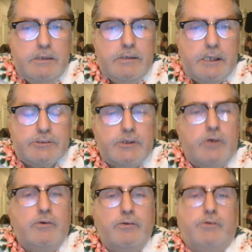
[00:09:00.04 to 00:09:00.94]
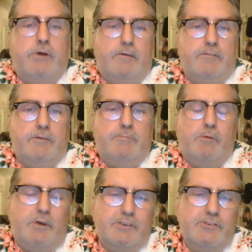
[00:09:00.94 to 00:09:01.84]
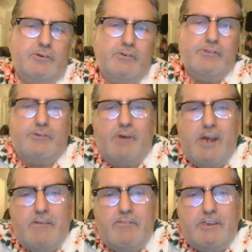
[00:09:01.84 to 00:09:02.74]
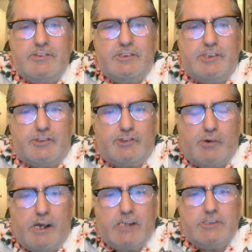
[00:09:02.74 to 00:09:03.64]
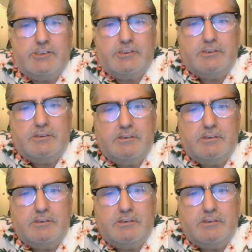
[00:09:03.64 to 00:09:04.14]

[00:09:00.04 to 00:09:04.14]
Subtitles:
That's Earth gravity. But what is Earth gravity? Is it attraction?